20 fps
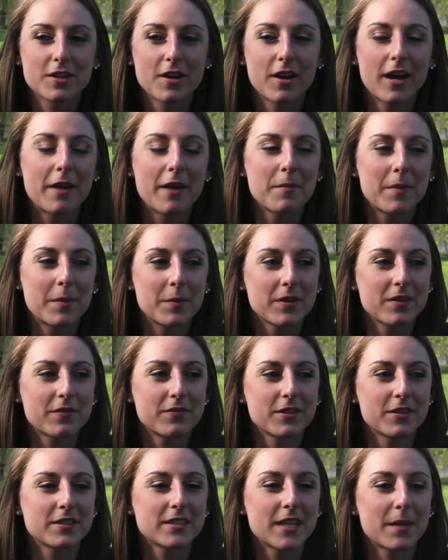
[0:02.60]
So I remember
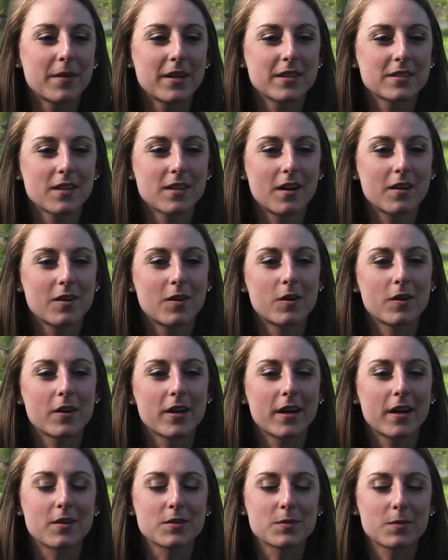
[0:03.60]
the first time I saw
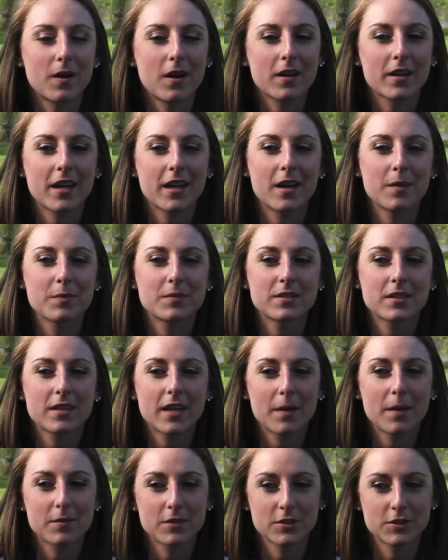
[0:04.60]
Cory, I was walking up
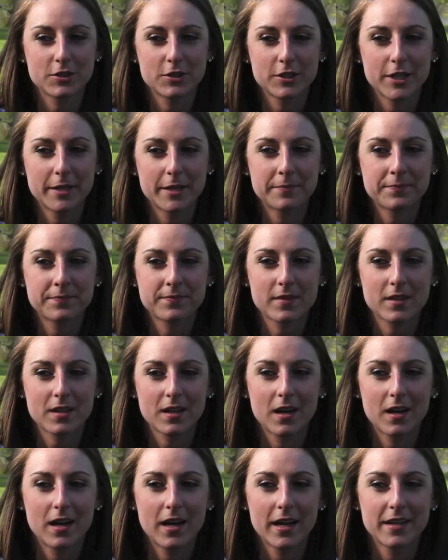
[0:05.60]
to chemistry.
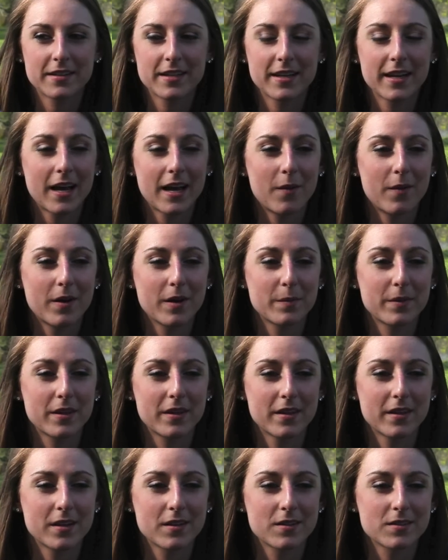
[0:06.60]
I did not want to
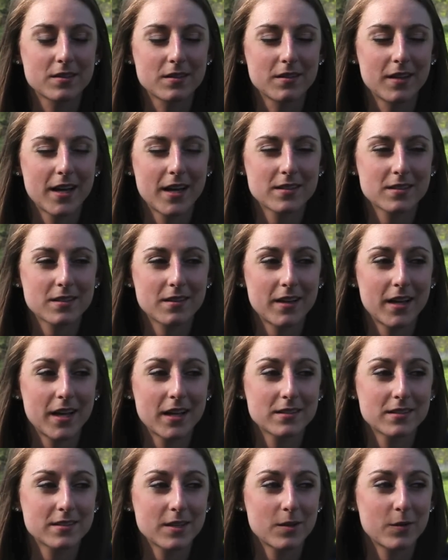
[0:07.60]
be there. It was the last
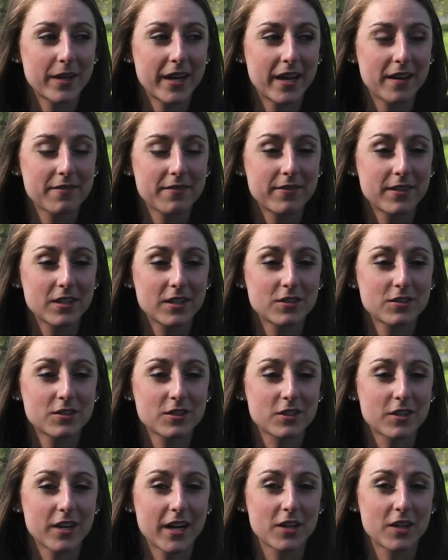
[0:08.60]
class that we had to
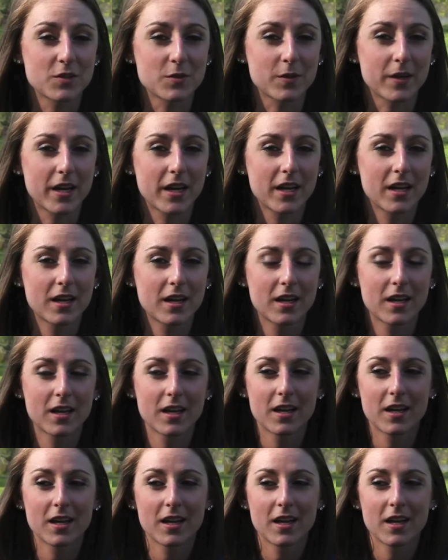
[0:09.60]
finish to graduate.
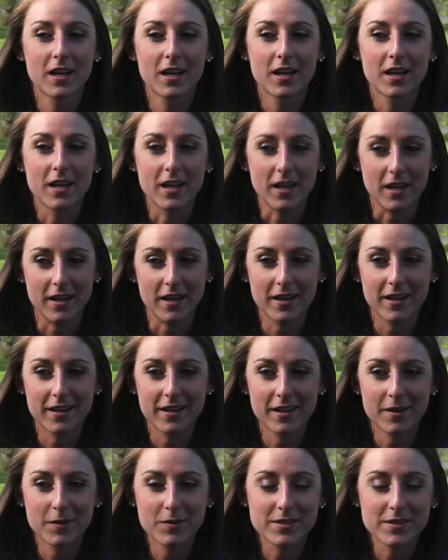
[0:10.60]

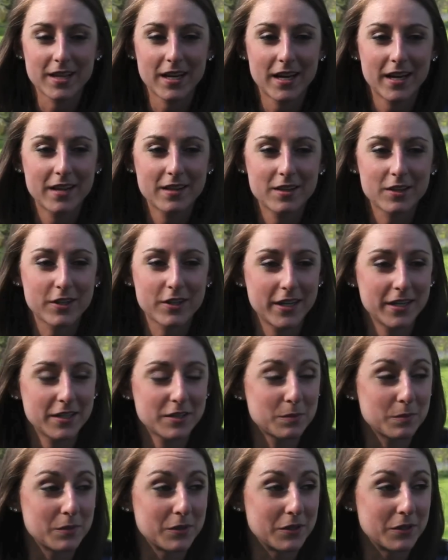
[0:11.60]
And I was not in the
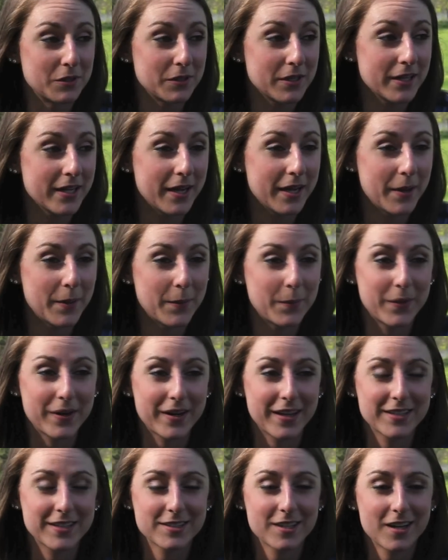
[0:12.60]
greatest mood.
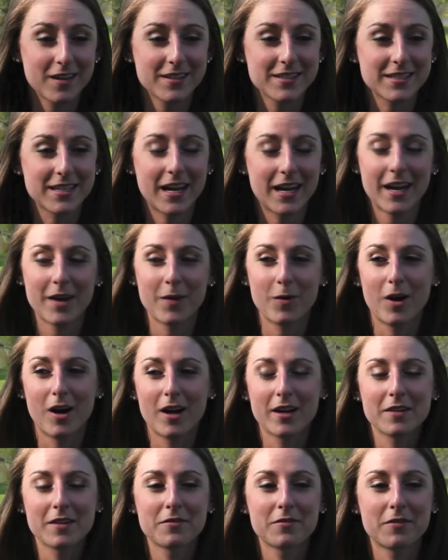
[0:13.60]
But I saw this guy
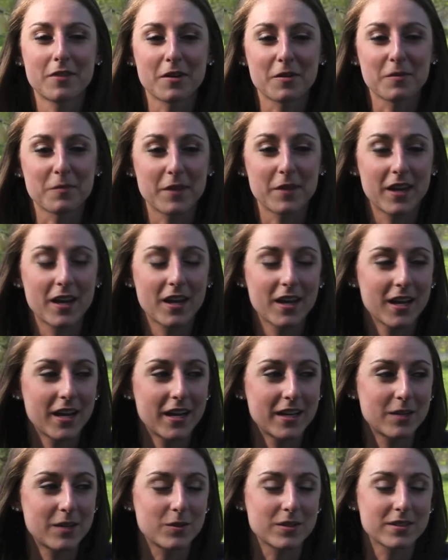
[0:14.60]
walk in front of me,
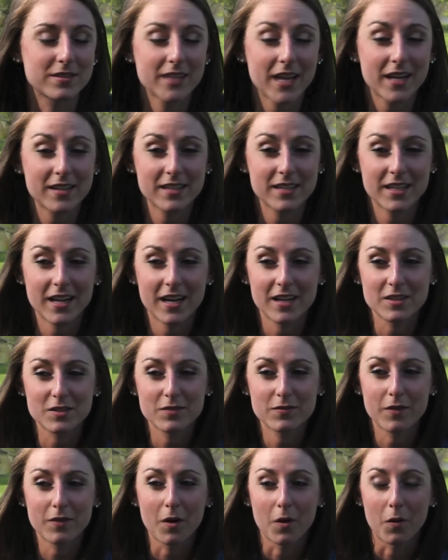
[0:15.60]
and he was texting on
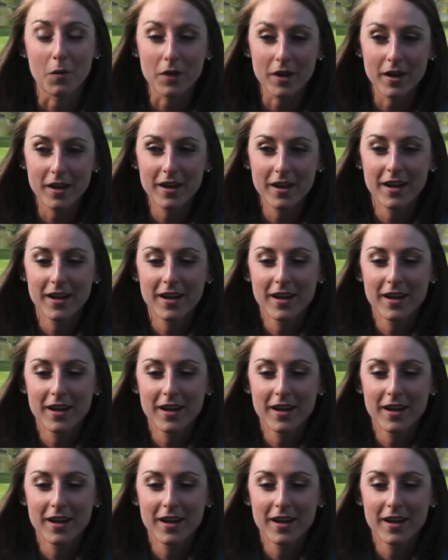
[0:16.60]
his phone